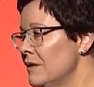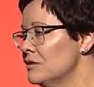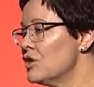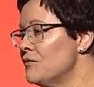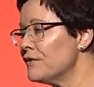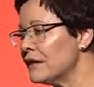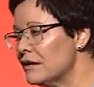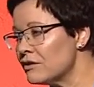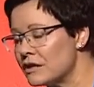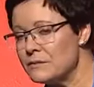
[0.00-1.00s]
Don't forget
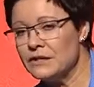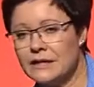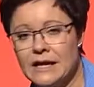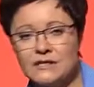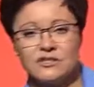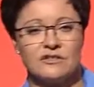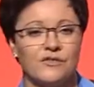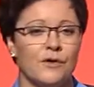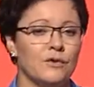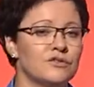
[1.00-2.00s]
your communications folks.